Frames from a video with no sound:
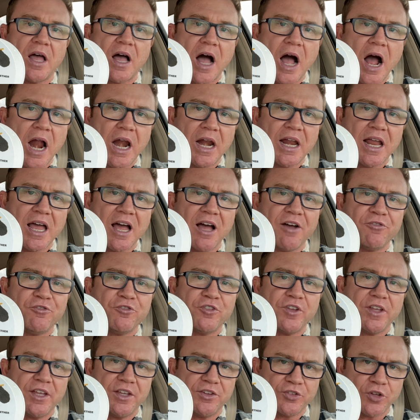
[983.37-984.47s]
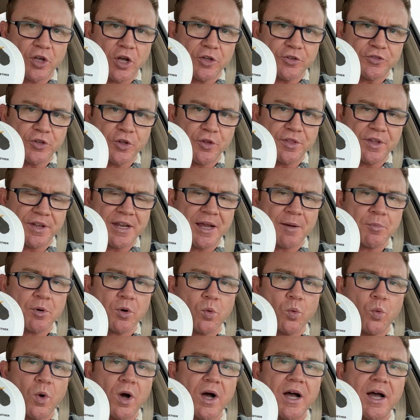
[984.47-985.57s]
Aleph is also the number
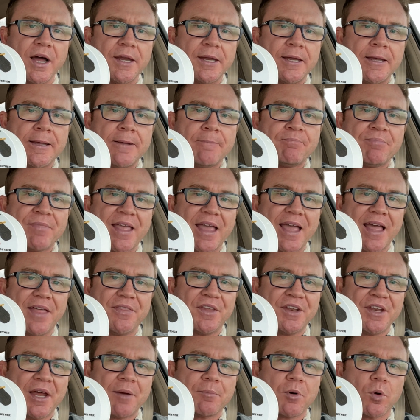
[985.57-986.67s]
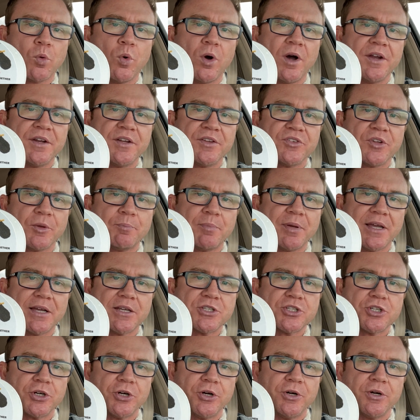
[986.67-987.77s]
one, and the number one is a
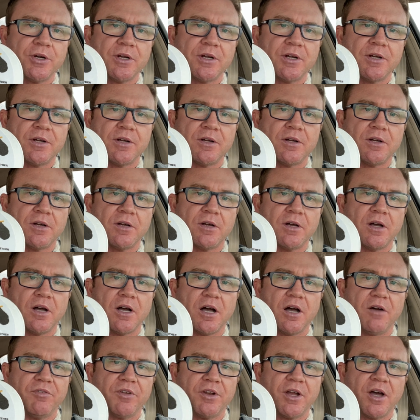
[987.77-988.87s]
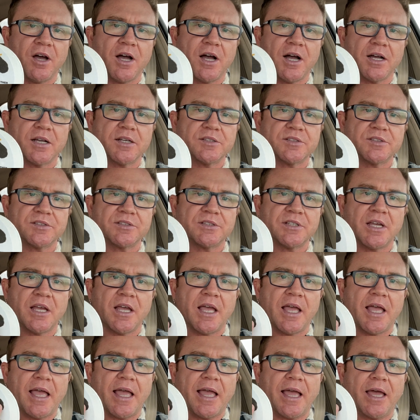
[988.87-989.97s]
picture of an ox.
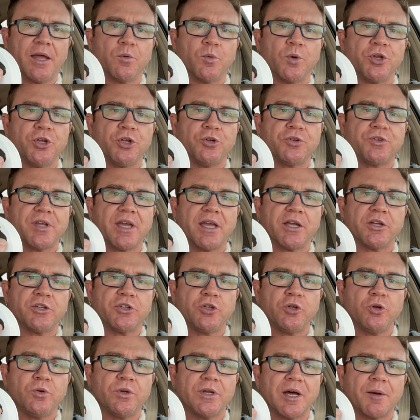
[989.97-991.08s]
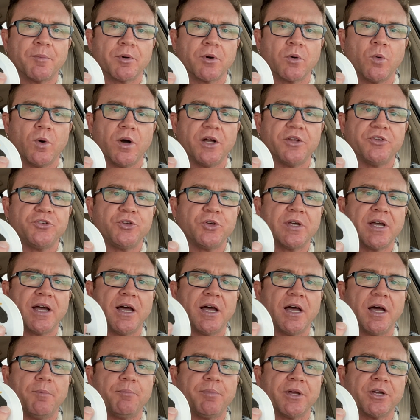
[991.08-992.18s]
And when you take two number ones, you
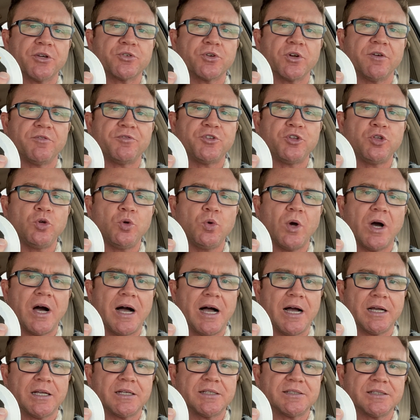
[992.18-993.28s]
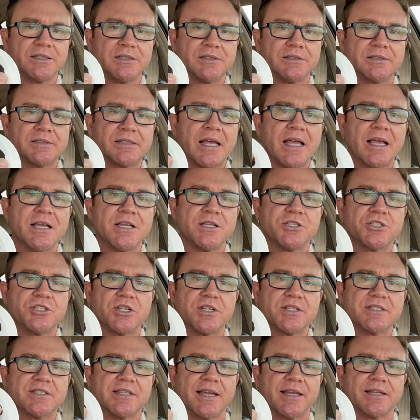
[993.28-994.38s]
got a picture of two oxes,
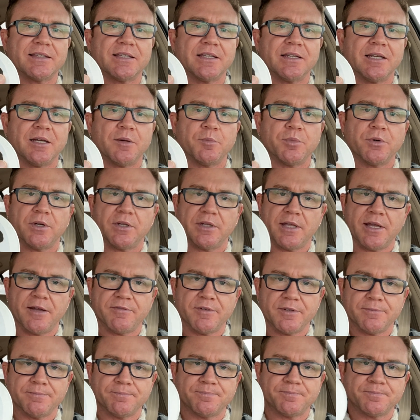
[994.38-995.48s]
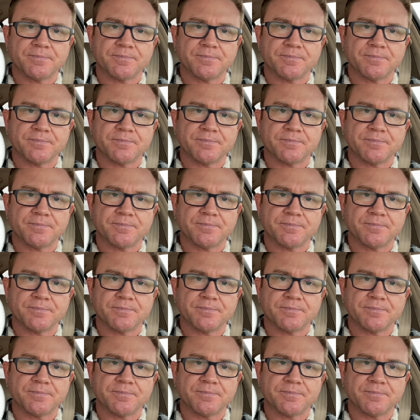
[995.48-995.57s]
just like the number 11.